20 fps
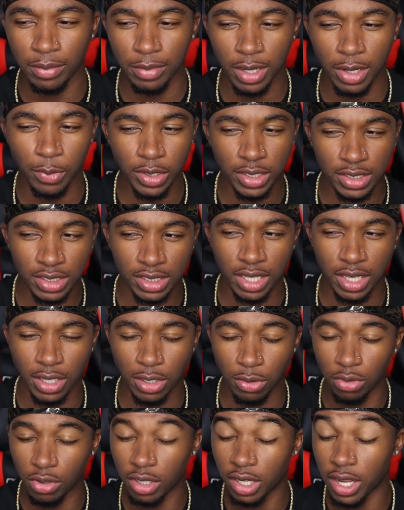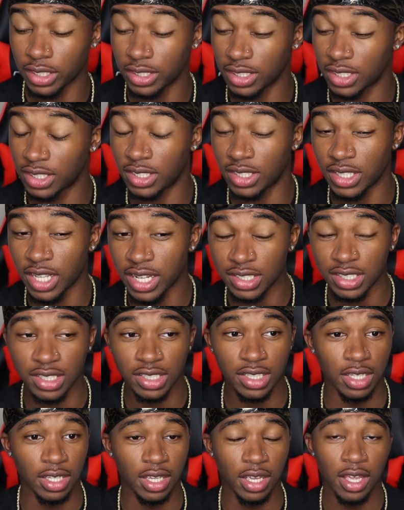I'm like, wait a second, you look kind of
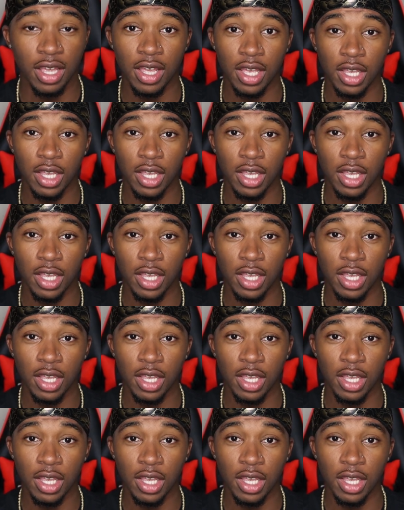sexy.